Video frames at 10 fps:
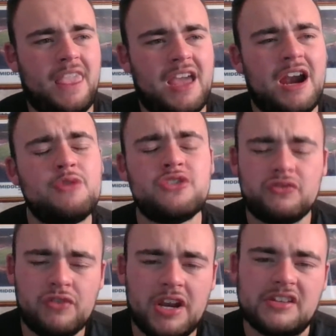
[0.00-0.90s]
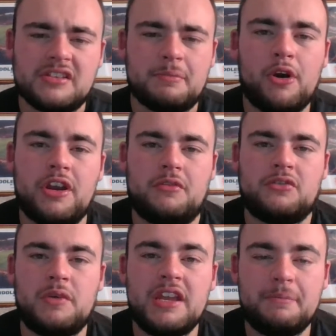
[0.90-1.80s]
And I was just really disappointed because
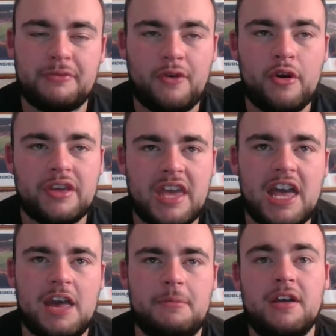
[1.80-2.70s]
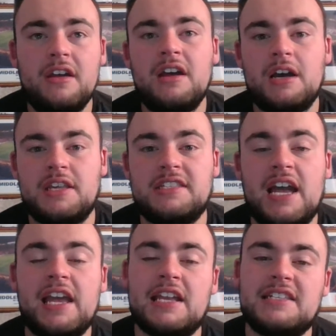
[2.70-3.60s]
before he came, I was
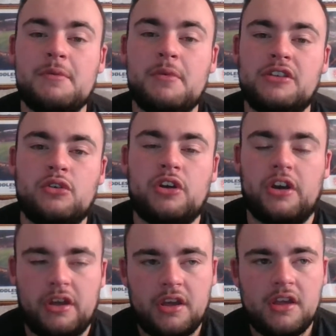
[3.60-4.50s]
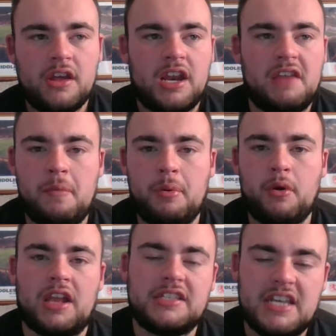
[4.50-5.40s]
excited. I'd seen what he'd done at
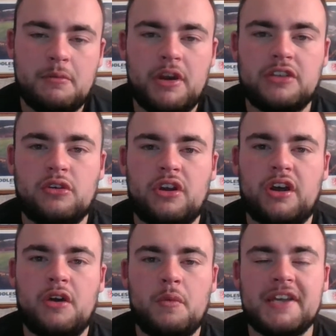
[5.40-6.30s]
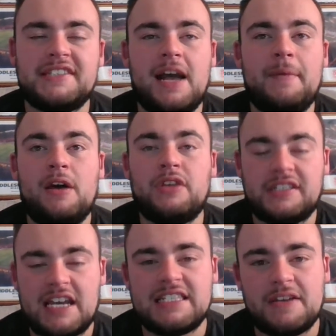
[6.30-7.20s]
Liverpool. I'd seen what he'd done at West Ham and I was
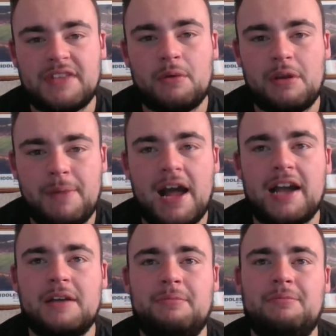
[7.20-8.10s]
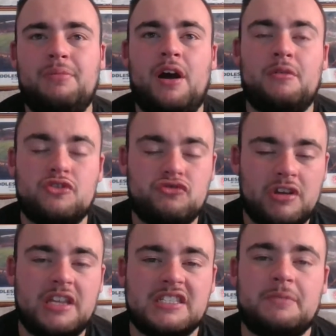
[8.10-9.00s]
excited to have Downing back. But I was
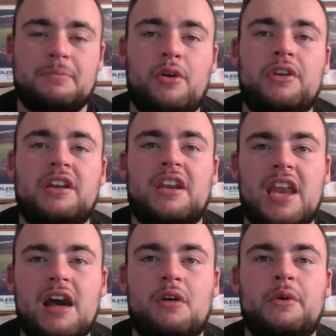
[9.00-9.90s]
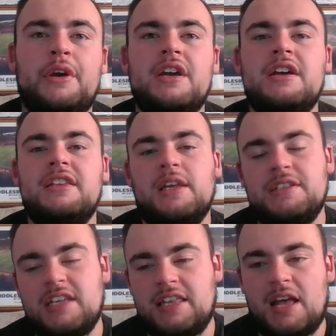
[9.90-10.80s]
really disappointed. And now that
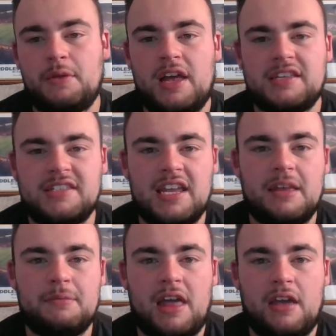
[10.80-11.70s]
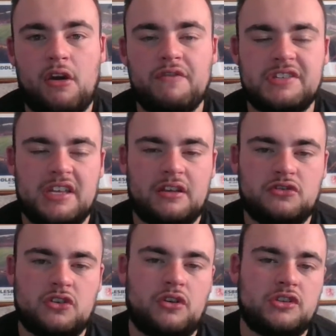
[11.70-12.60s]
I've seen him, that obviously,
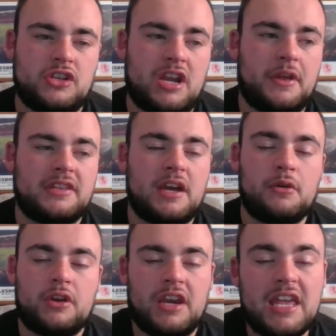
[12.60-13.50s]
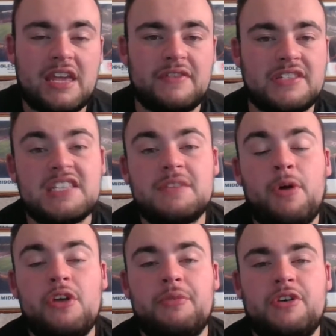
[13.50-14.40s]
so now that Downing could leave, it's
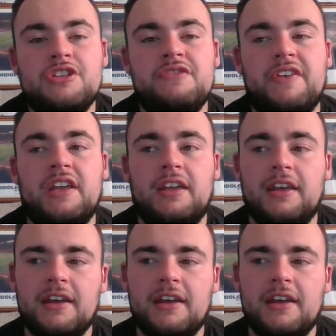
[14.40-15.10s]
disappointing because you think,